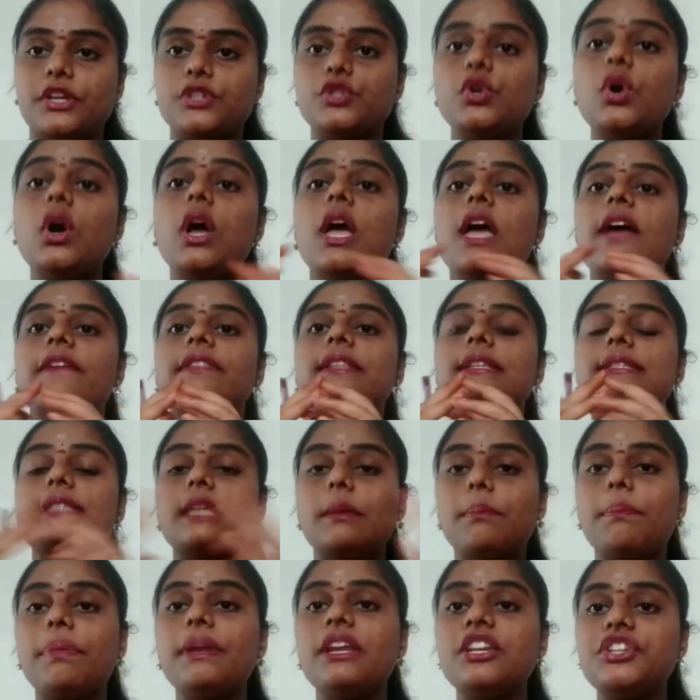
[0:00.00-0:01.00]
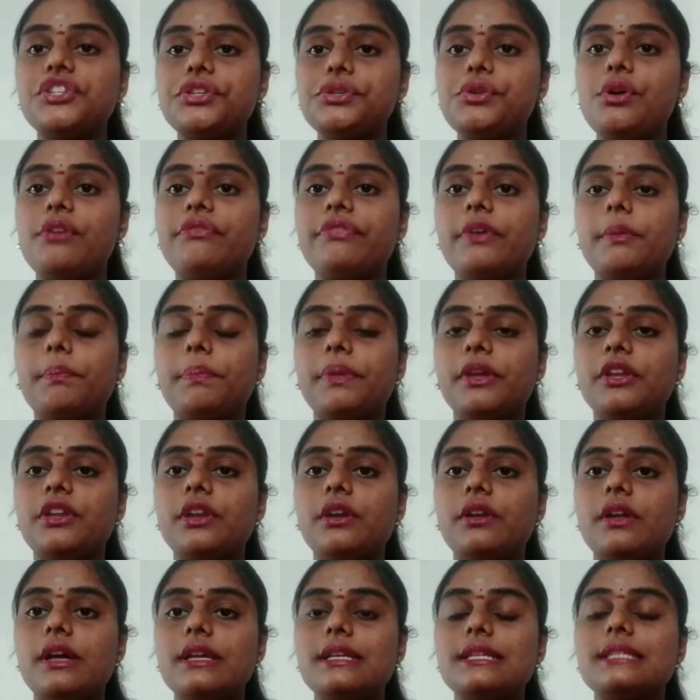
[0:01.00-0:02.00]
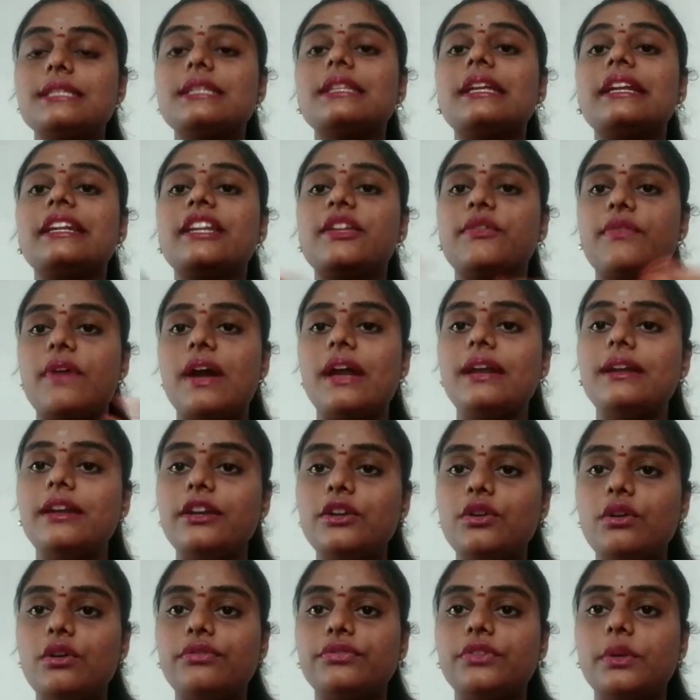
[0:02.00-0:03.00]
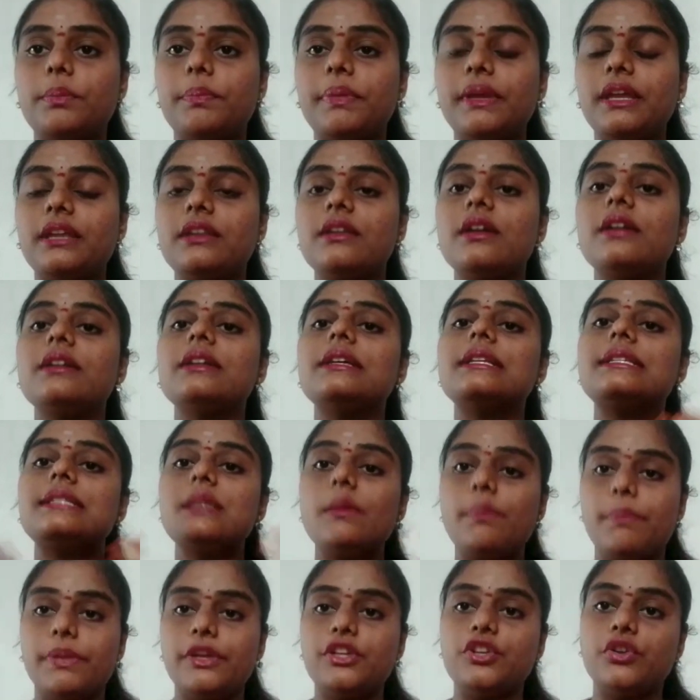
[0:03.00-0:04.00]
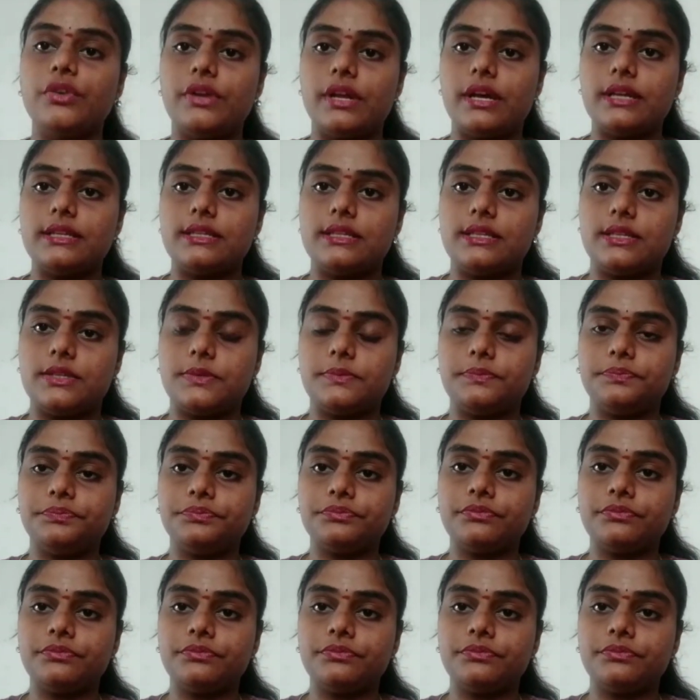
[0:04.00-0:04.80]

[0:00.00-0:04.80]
So the separation of a periodize, the divided of the period is a periodize.